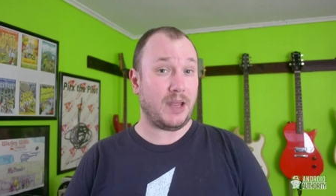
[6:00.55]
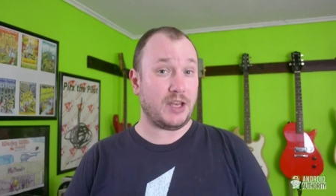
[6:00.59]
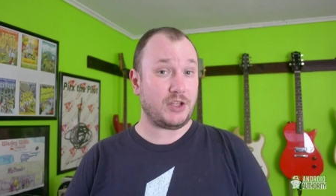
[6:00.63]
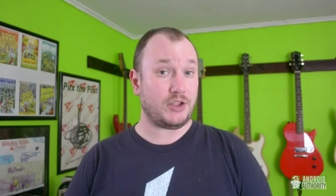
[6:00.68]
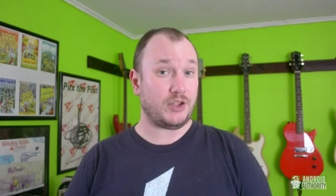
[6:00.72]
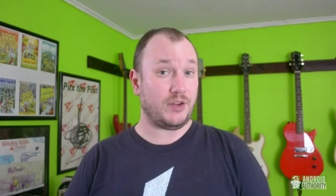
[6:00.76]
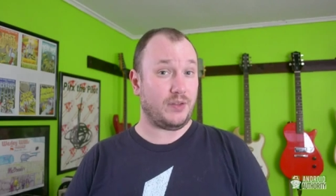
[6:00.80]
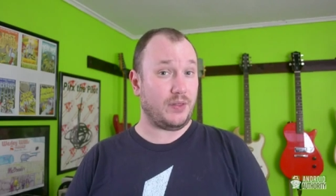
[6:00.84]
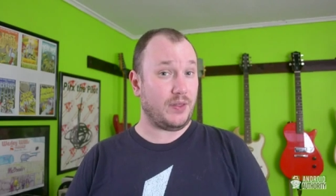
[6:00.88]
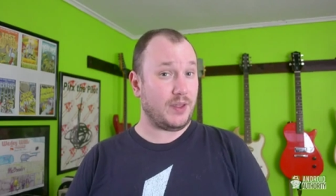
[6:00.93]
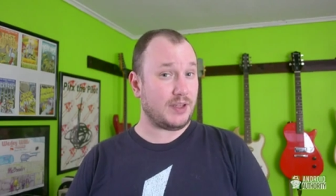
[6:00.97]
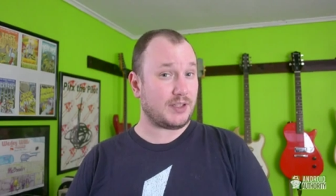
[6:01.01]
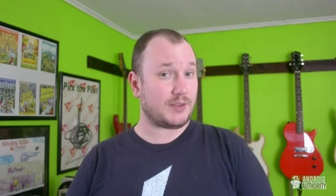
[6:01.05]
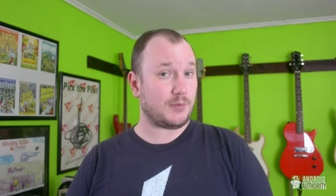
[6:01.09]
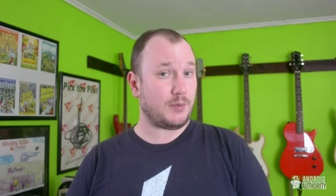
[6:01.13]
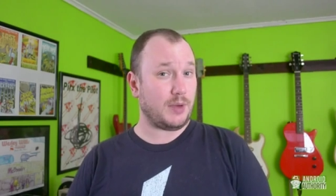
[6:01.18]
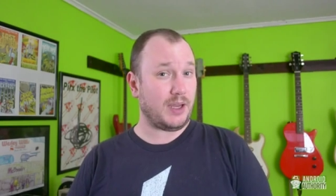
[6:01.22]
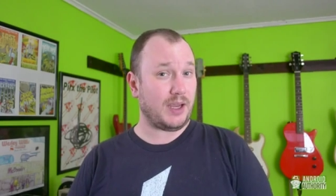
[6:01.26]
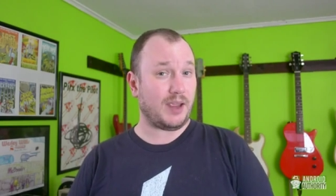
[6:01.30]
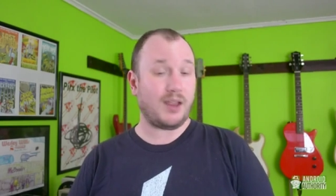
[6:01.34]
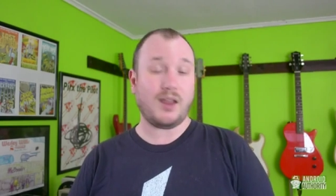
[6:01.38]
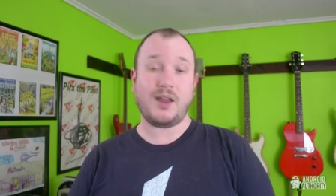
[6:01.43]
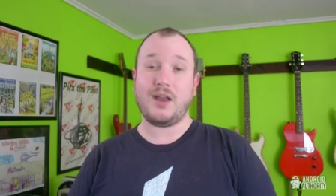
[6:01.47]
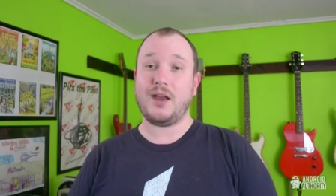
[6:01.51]
mentioned this
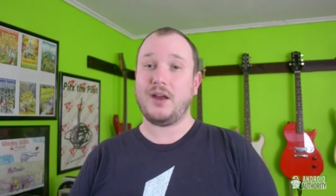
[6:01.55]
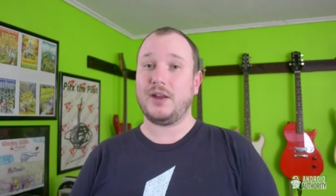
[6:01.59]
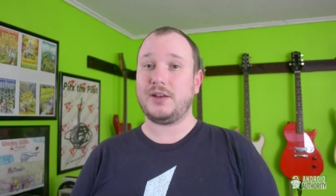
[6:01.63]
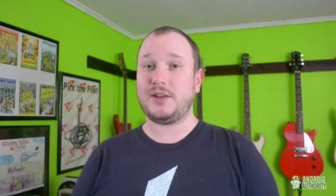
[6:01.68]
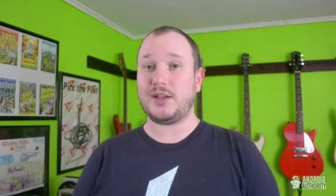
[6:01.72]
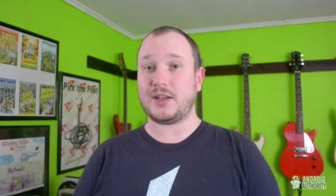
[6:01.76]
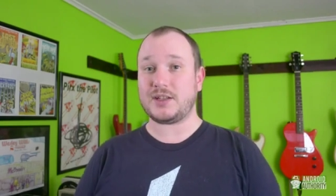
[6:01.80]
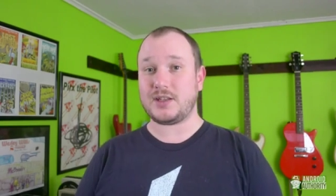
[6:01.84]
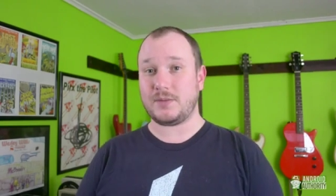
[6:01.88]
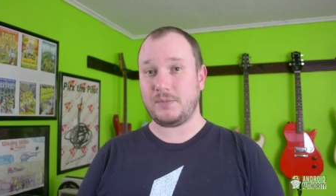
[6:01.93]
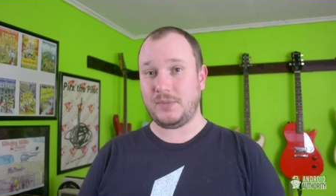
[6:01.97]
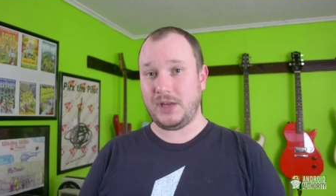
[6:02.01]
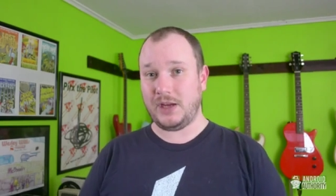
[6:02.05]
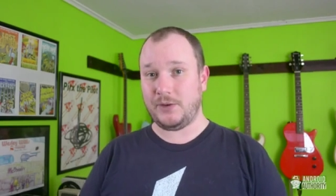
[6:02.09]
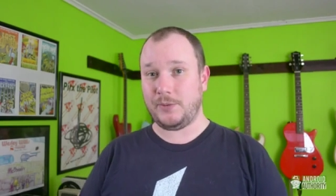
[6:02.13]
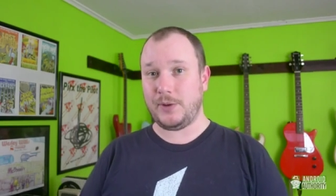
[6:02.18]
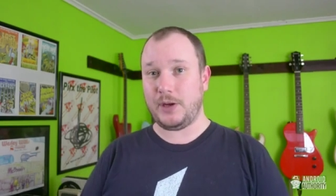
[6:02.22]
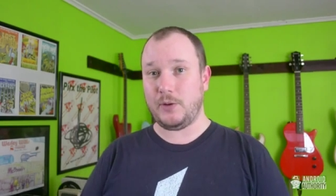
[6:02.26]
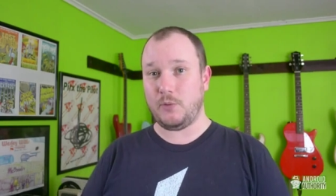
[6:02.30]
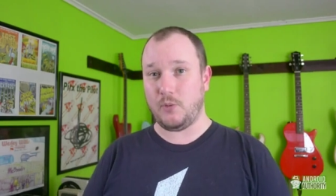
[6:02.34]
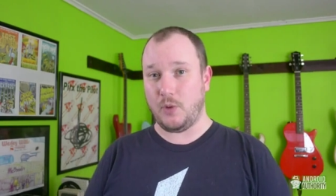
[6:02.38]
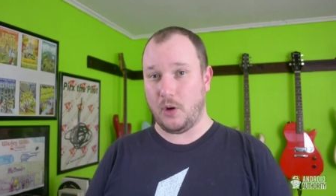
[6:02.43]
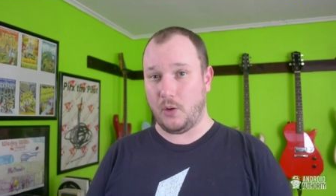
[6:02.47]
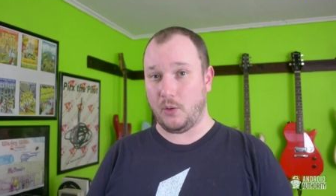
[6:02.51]
week doesn't mean
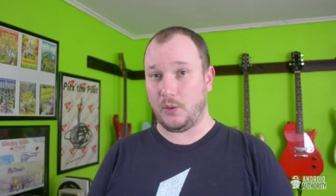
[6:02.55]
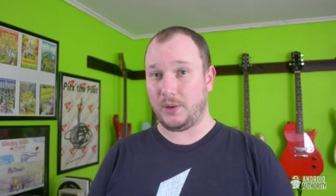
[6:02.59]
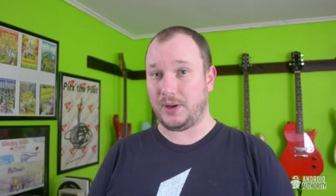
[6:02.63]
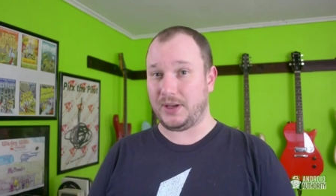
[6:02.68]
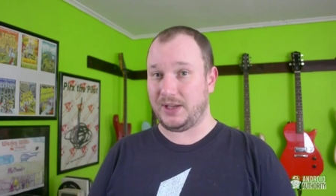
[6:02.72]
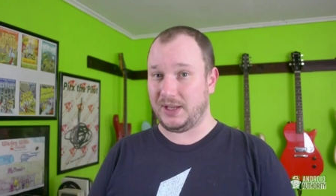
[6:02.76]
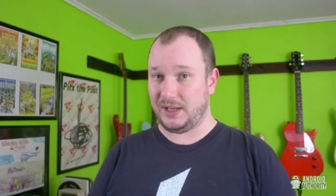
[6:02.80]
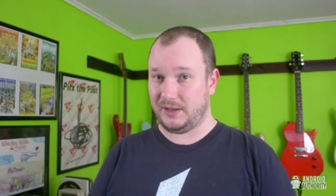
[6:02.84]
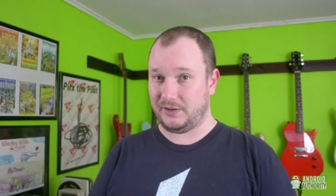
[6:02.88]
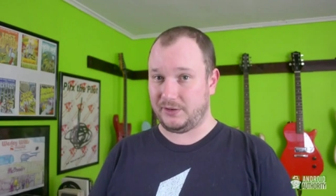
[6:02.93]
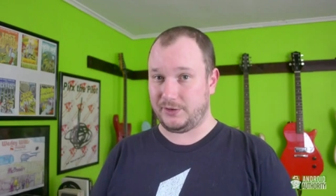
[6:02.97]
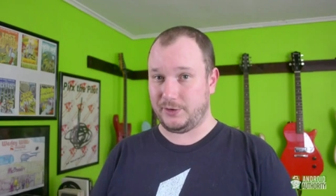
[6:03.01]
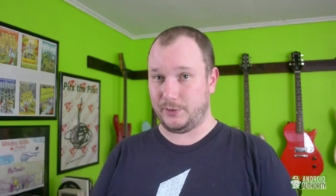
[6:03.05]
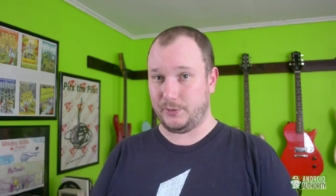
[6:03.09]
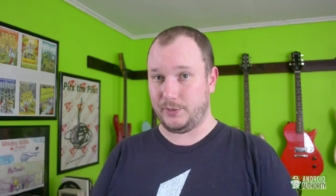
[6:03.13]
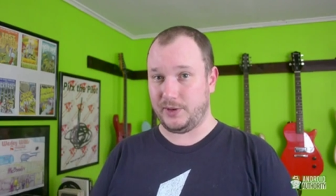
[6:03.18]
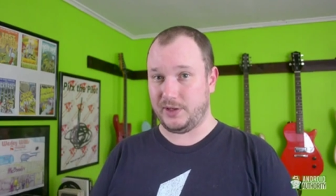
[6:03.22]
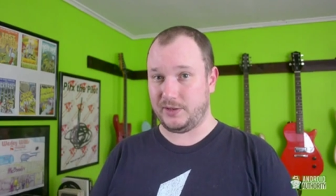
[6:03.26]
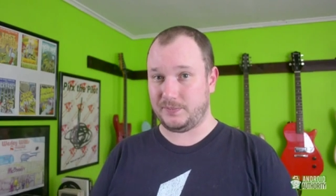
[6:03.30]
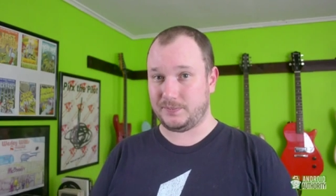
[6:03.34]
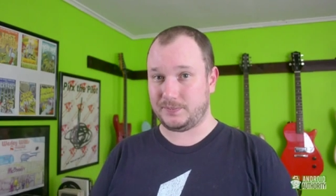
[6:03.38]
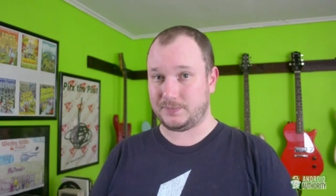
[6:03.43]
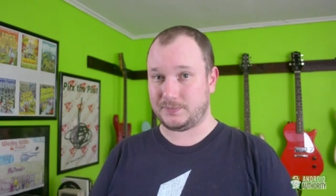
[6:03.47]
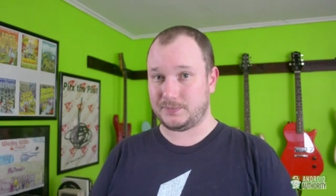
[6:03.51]
we won't get to
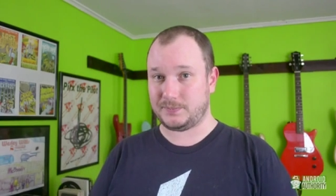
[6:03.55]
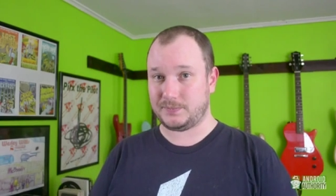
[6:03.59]
it.